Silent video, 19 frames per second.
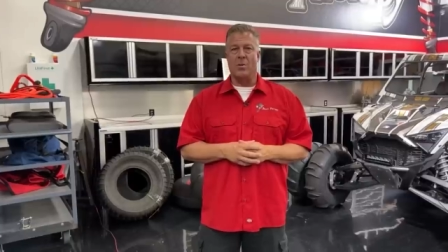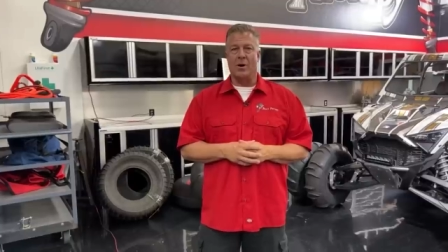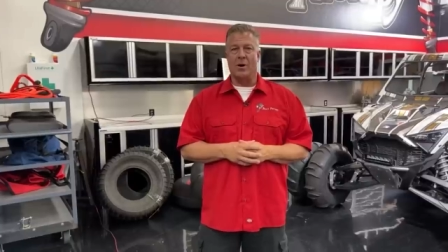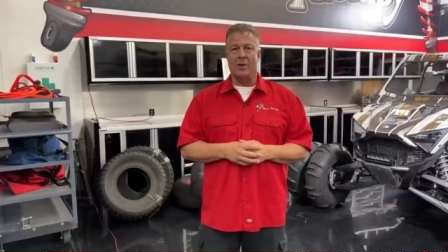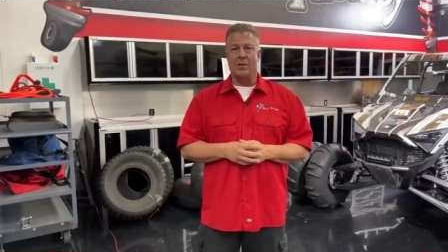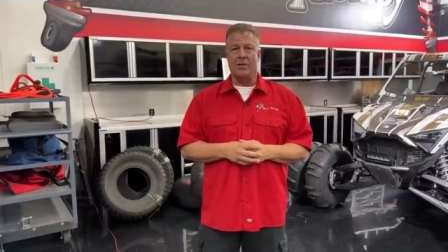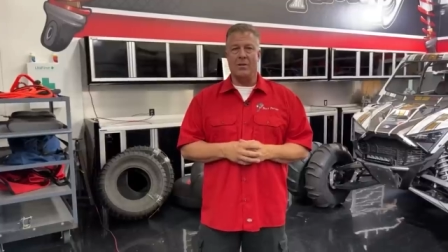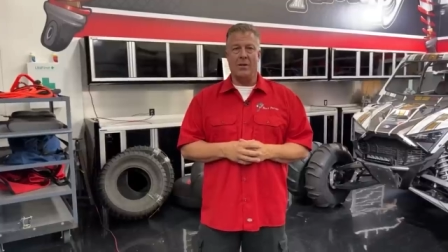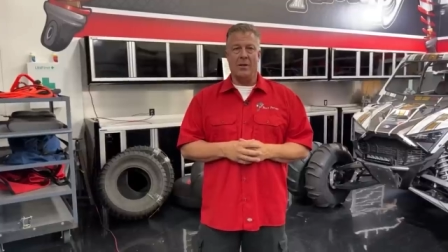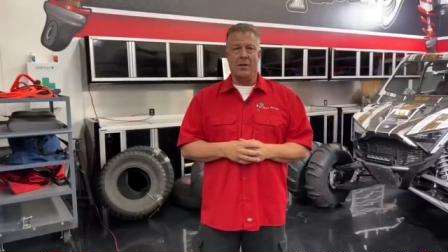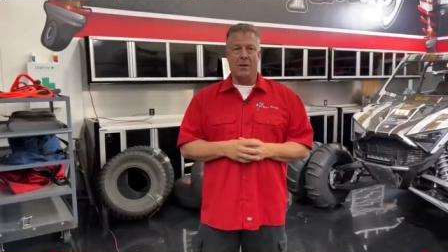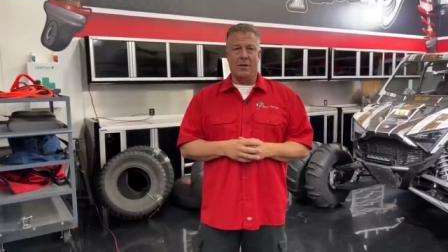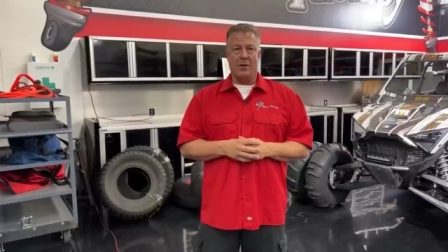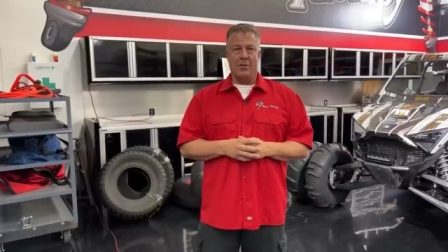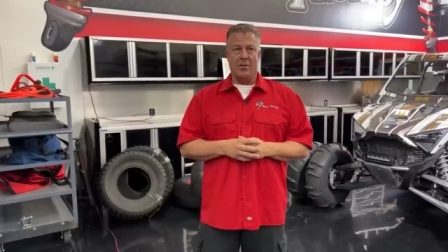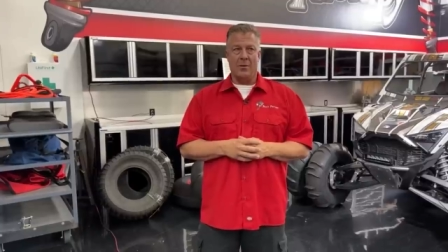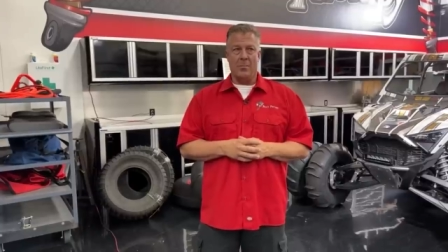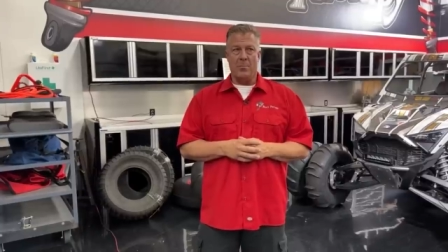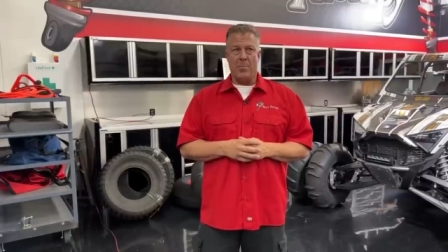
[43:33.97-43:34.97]
one
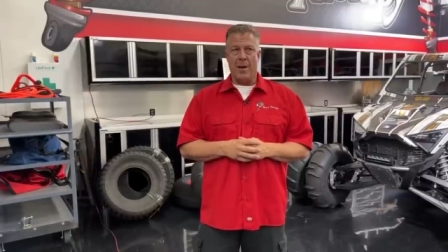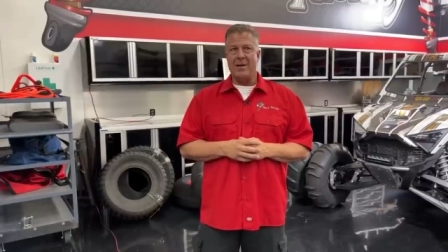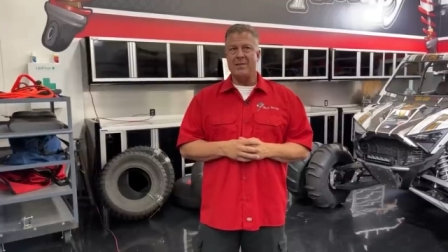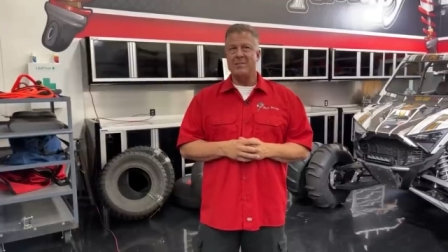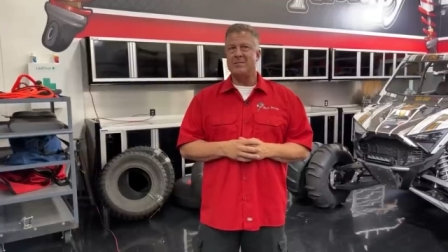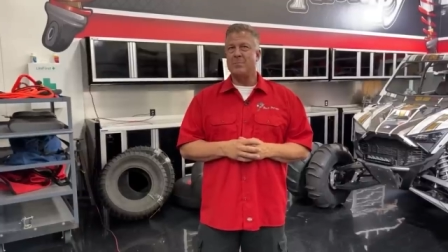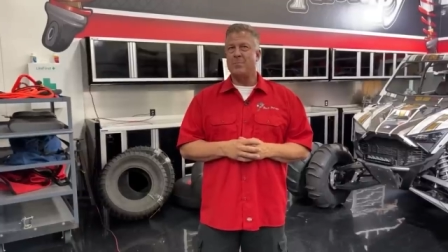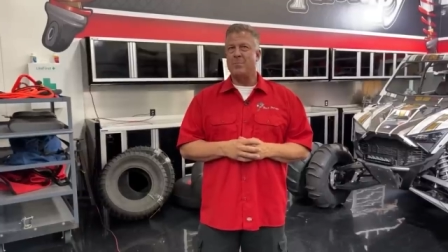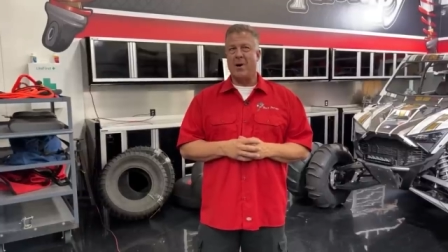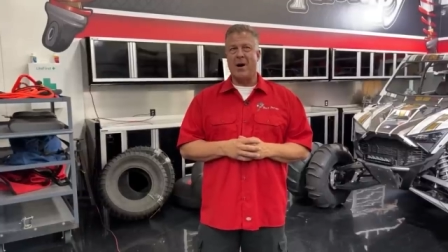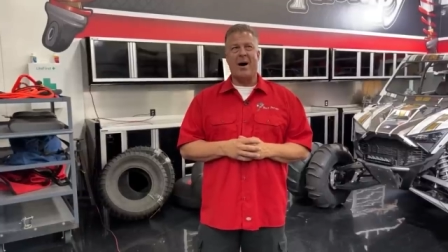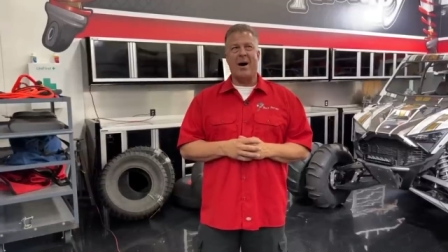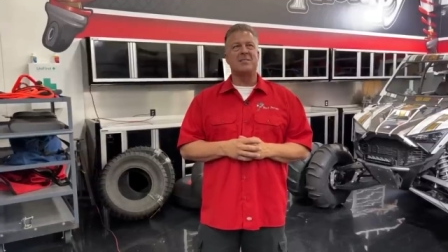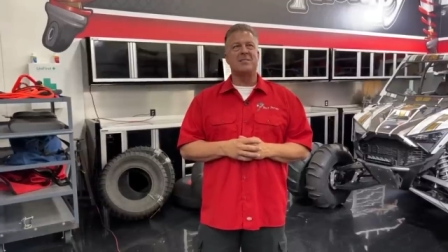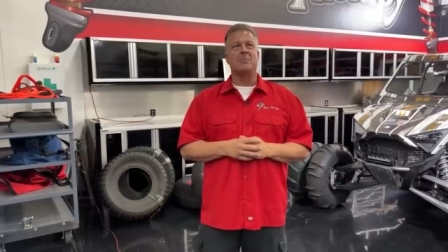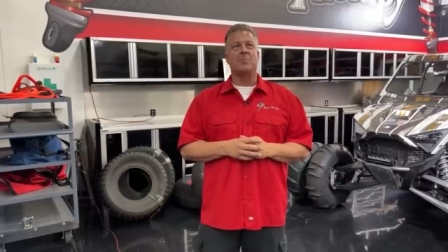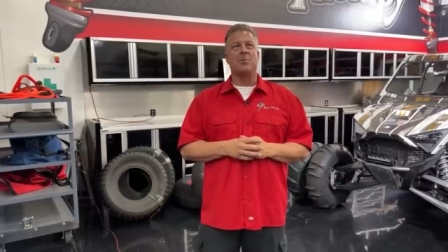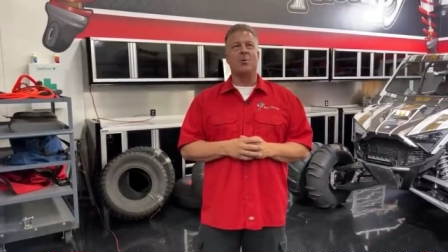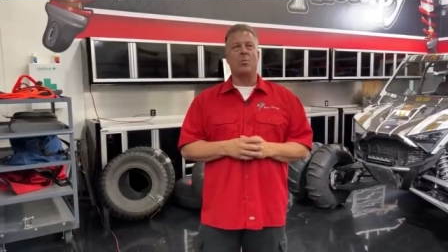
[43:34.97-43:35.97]
the best
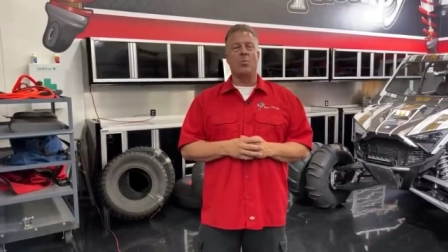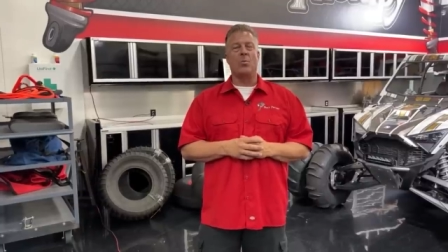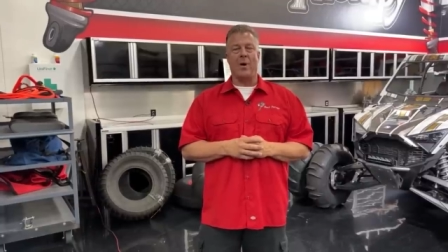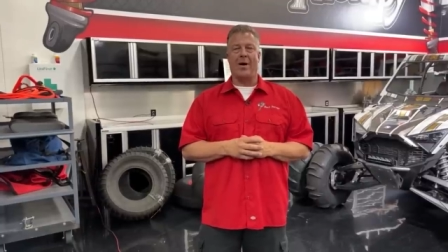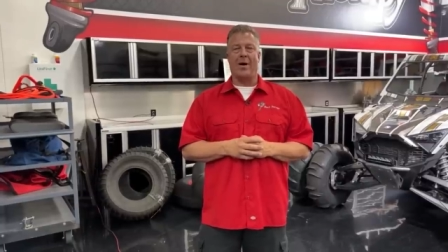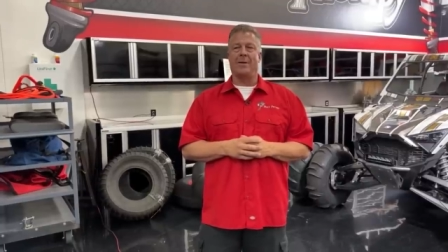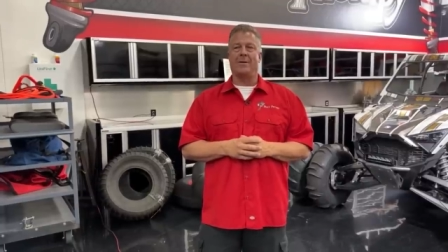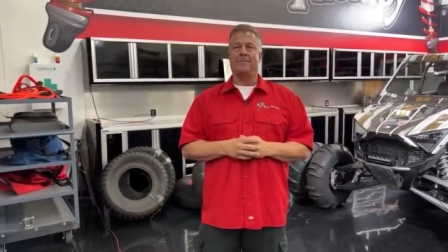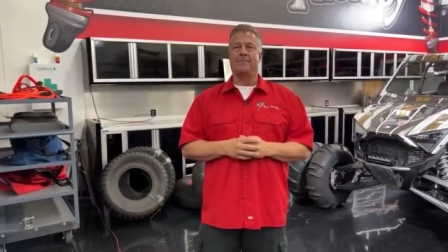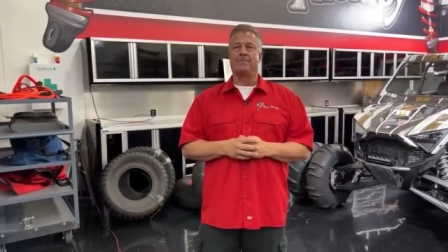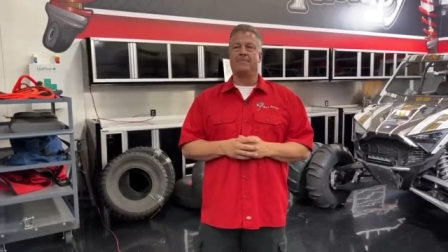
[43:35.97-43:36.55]
possible way.